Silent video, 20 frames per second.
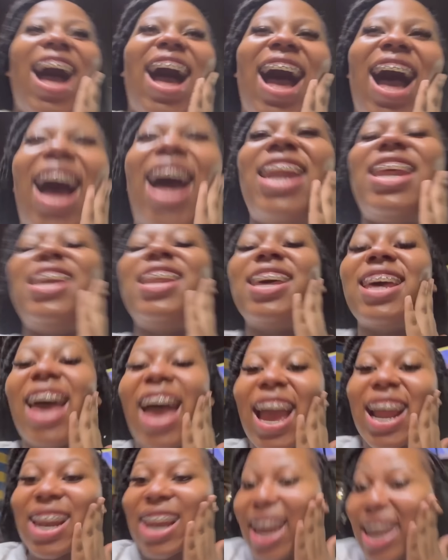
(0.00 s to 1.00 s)
I need to
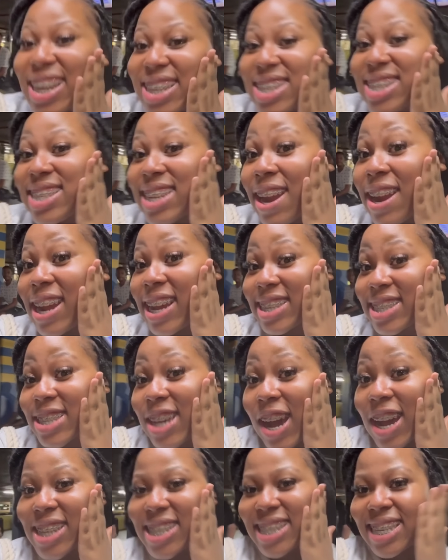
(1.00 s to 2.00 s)
act like a serious
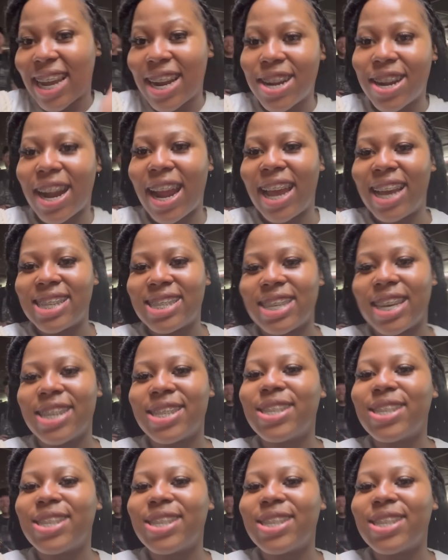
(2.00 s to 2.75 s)
content creator.